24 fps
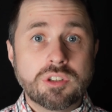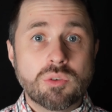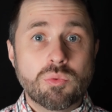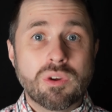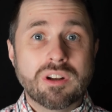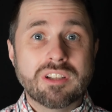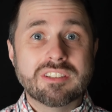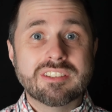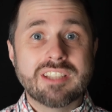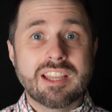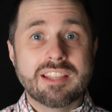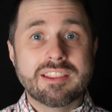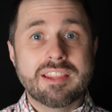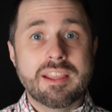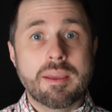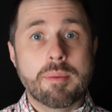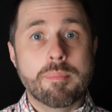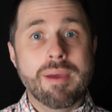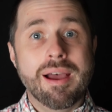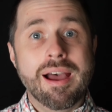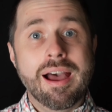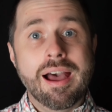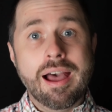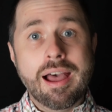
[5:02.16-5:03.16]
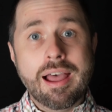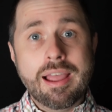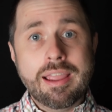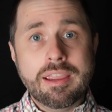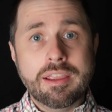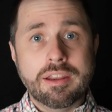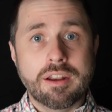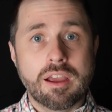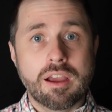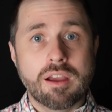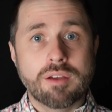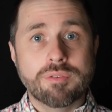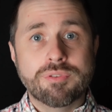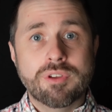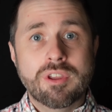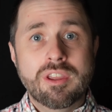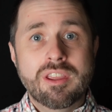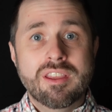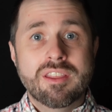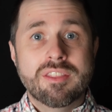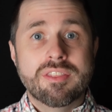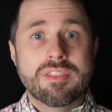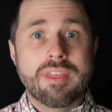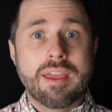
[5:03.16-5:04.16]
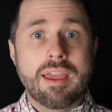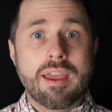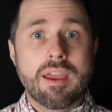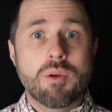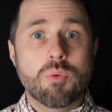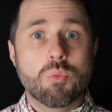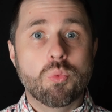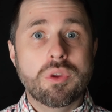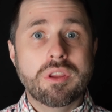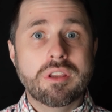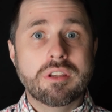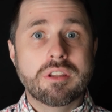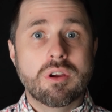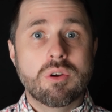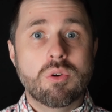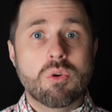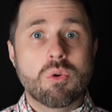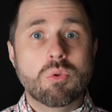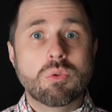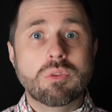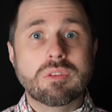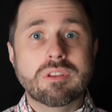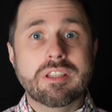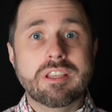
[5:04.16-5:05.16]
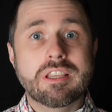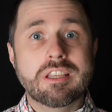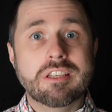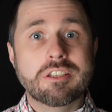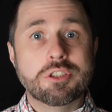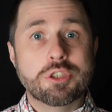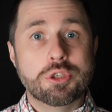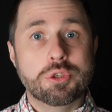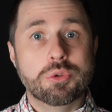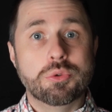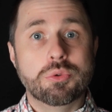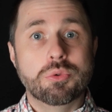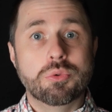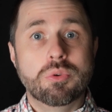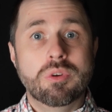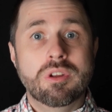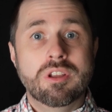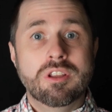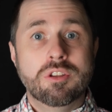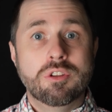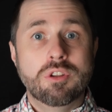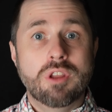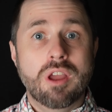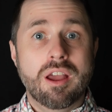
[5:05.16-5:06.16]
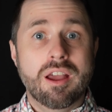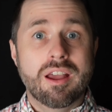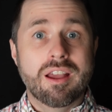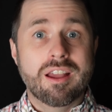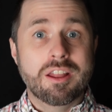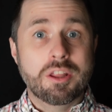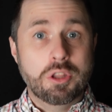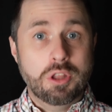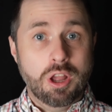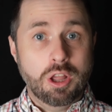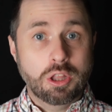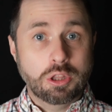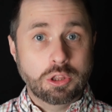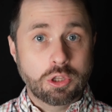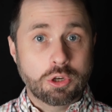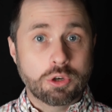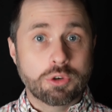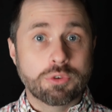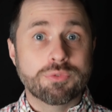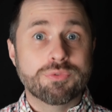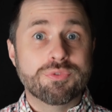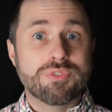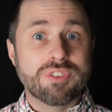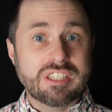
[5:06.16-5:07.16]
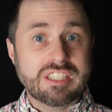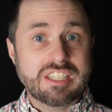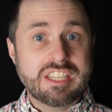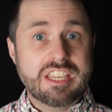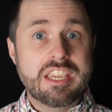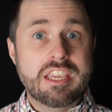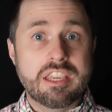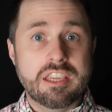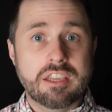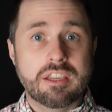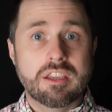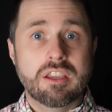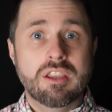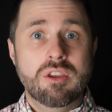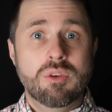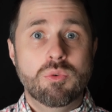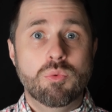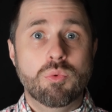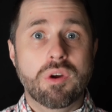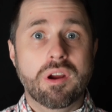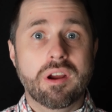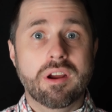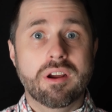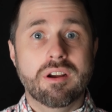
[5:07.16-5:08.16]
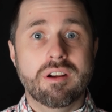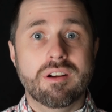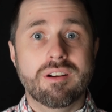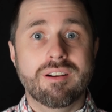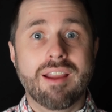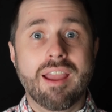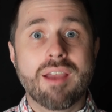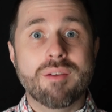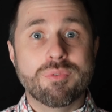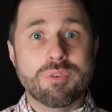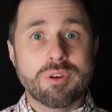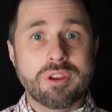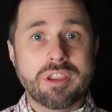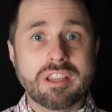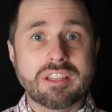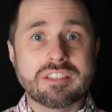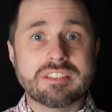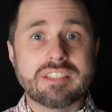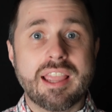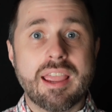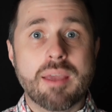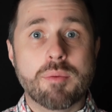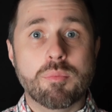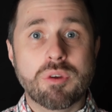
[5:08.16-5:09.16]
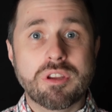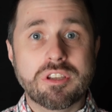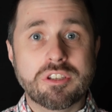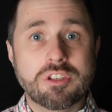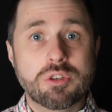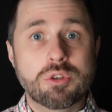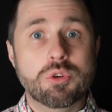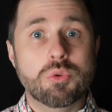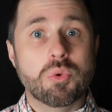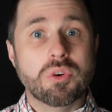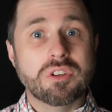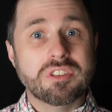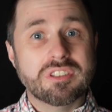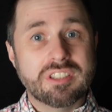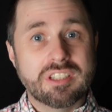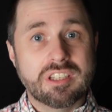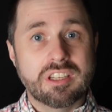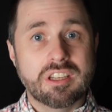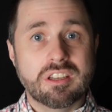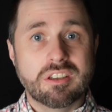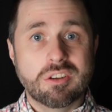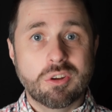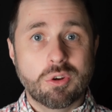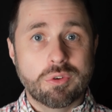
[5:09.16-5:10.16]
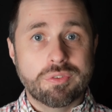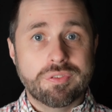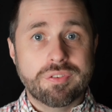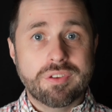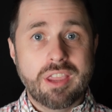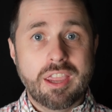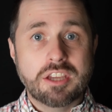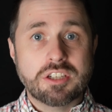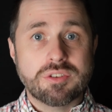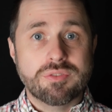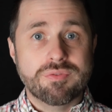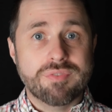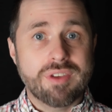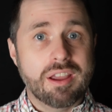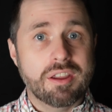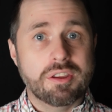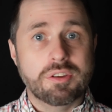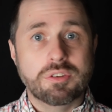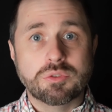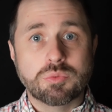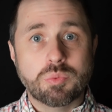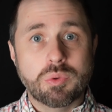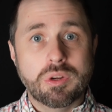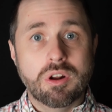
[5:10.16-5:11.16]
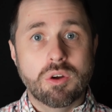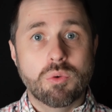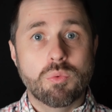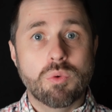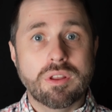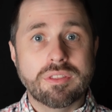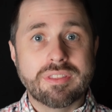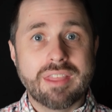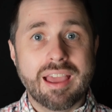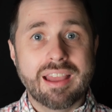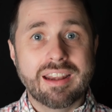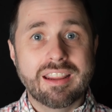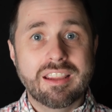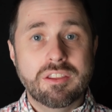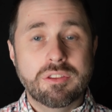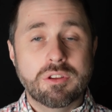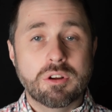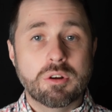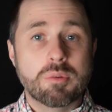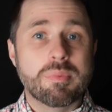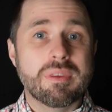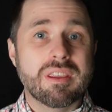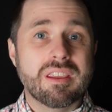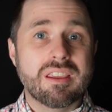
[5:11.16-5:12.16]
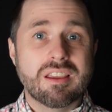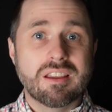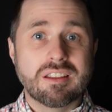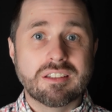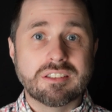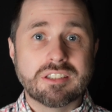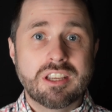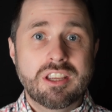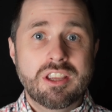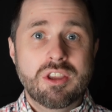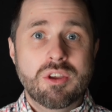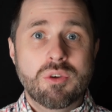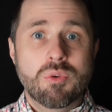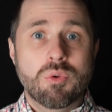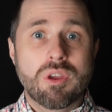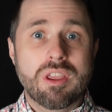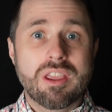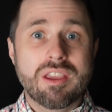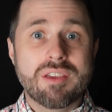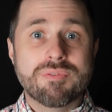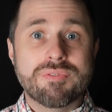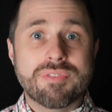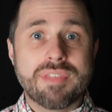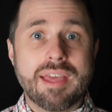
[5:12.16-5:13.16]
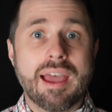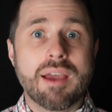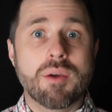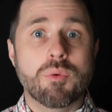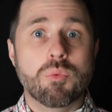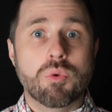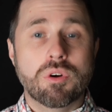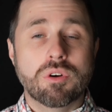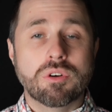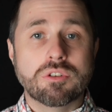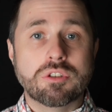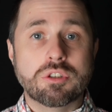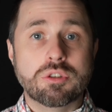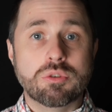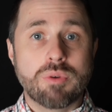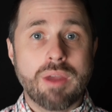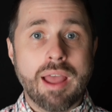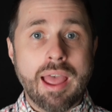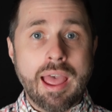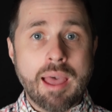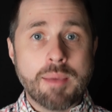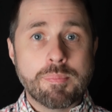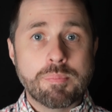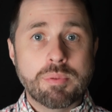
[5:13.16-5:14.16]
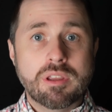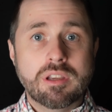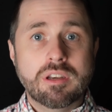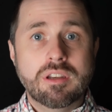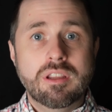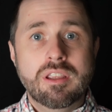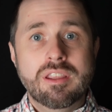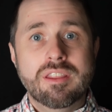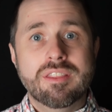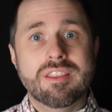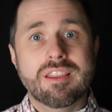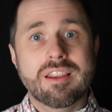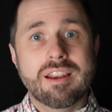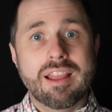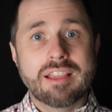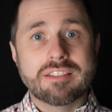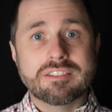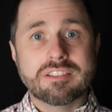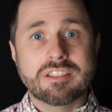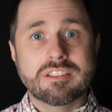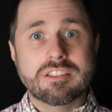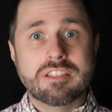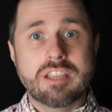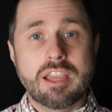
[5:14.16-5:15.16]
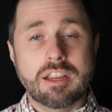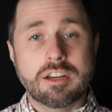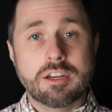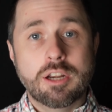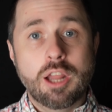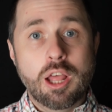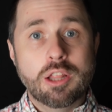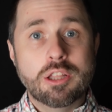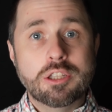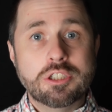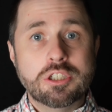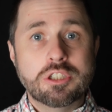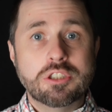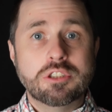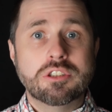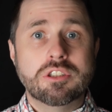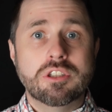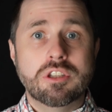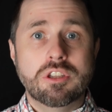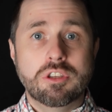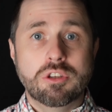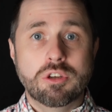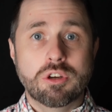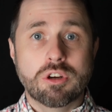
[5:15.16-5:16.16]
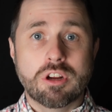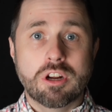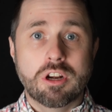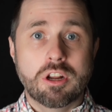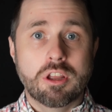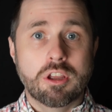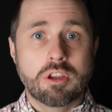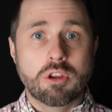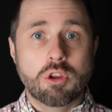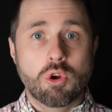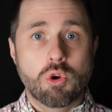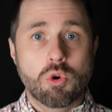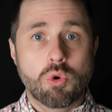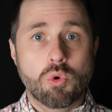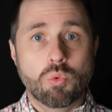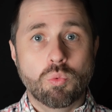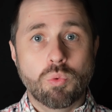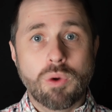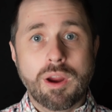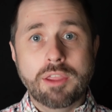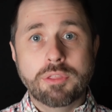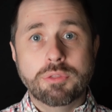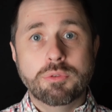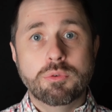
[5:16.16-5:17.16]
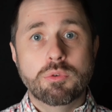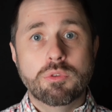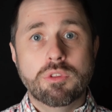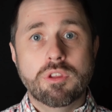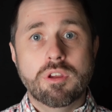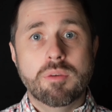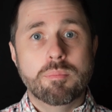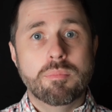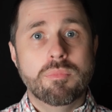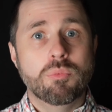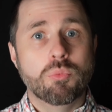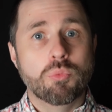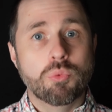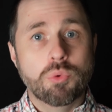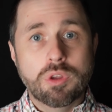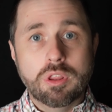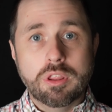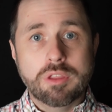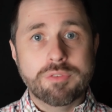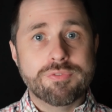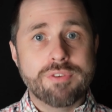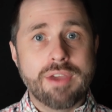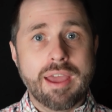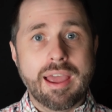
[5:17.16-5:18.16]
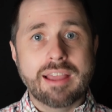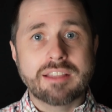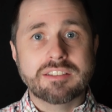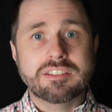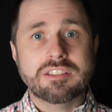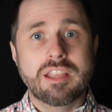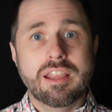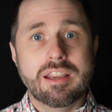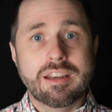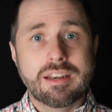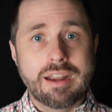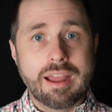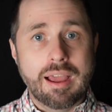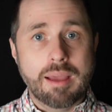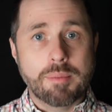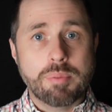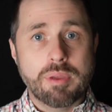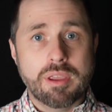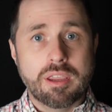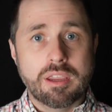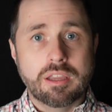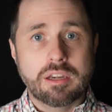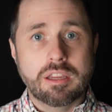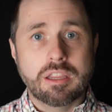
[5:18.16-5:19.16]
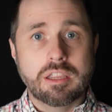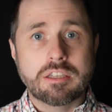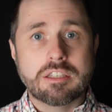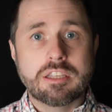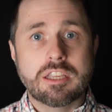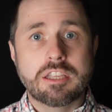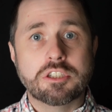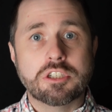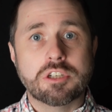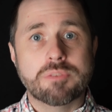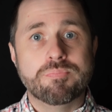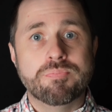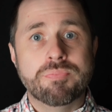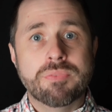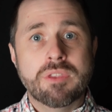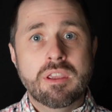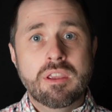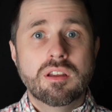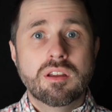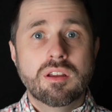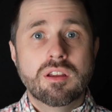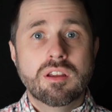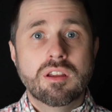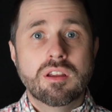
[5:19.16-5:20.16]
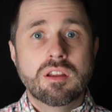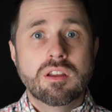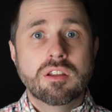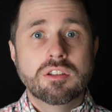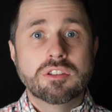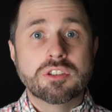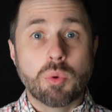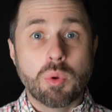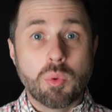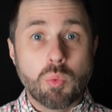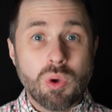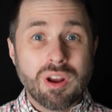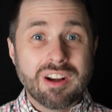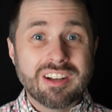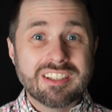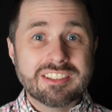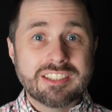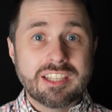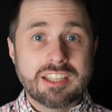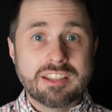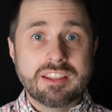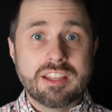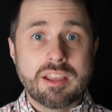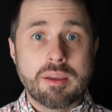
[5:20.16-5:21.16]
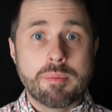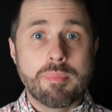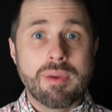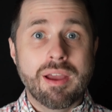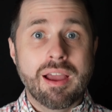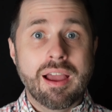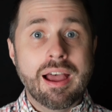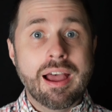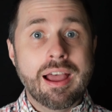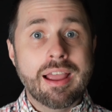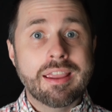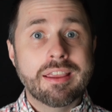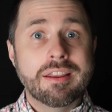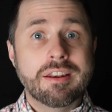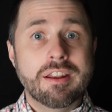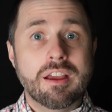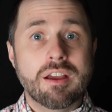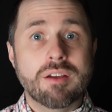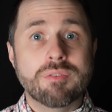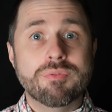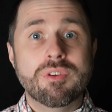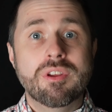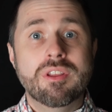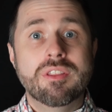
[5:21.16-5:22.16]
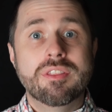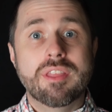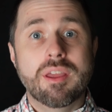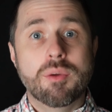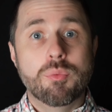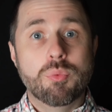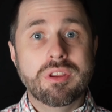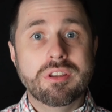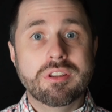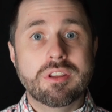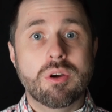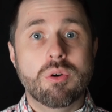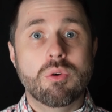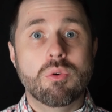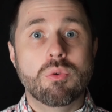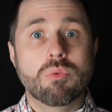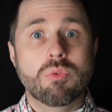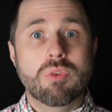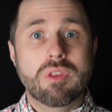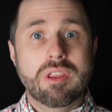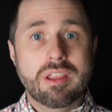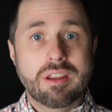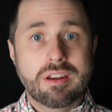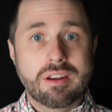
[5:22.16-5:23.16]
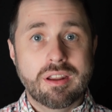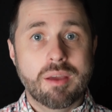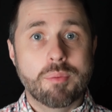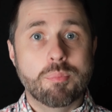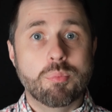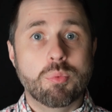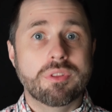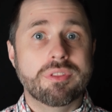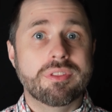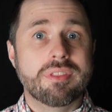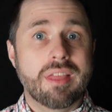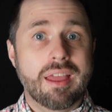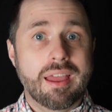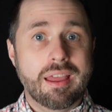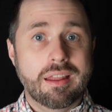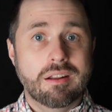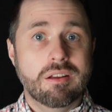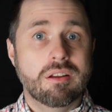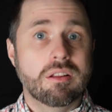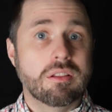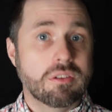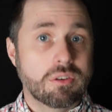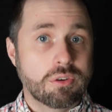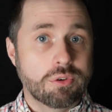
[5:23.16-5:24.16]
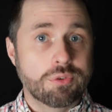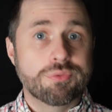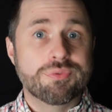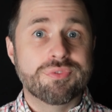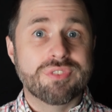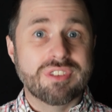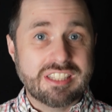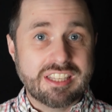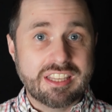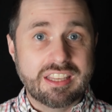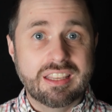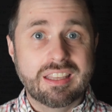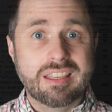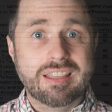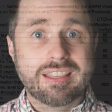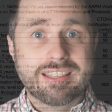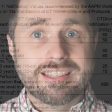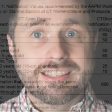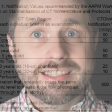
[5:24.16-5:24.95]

want to set them high enough that we don't lead to alert fatigue, where every exam we do, we're seeing notification values. We don't want that either, because if that were to happen, then as a technologist, you're going to go right through them really fast and not pay any attention. So we want to set them high enough that we don't end up with that alert fatigue.